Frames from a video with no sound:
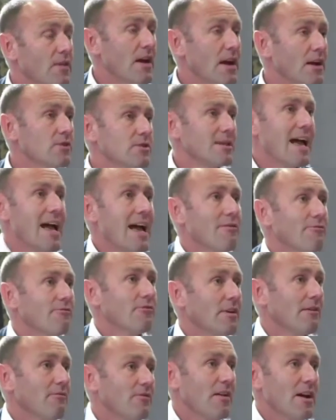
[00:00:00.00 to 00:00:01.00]
Fares
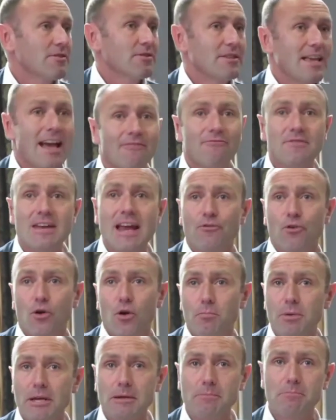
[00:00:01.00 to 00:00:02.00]
have never
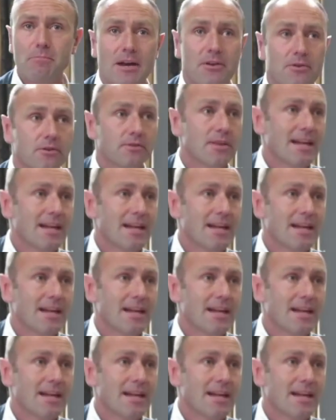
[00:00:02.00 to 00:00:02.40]
been better.